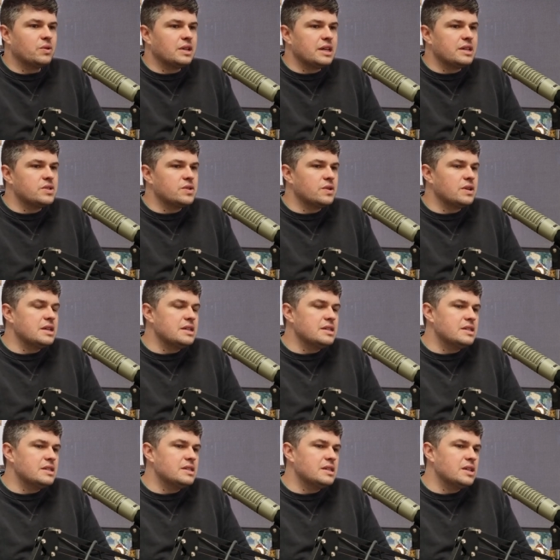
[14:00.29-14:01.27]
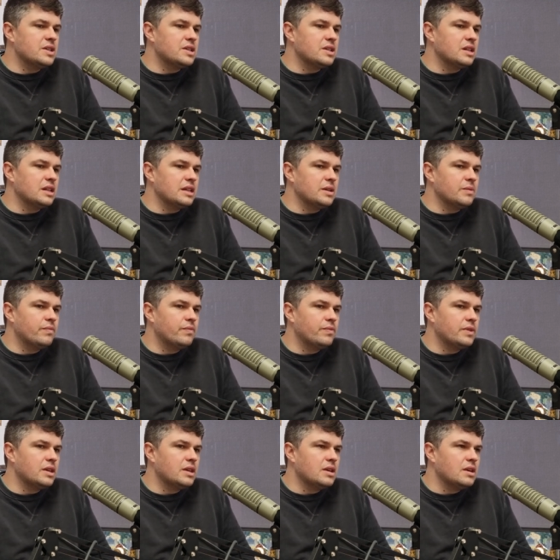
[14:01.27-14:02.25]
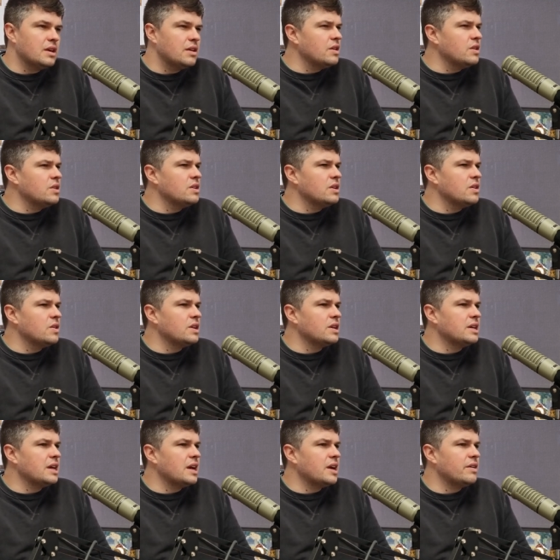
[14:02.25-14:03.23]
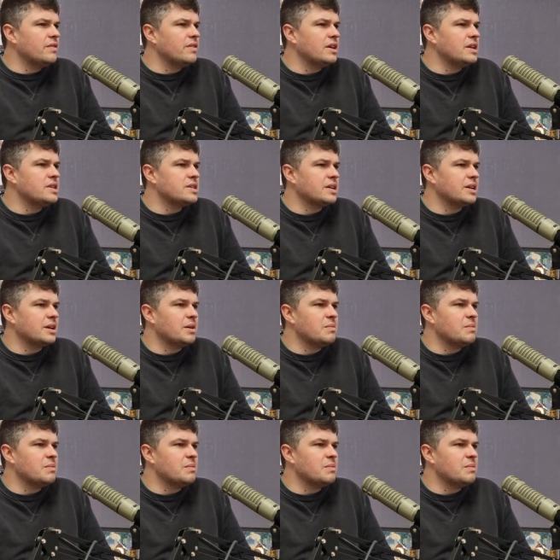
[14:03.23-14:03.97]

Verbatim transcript: Like, so he's essentially you heard of Gary Vaynerchuk, I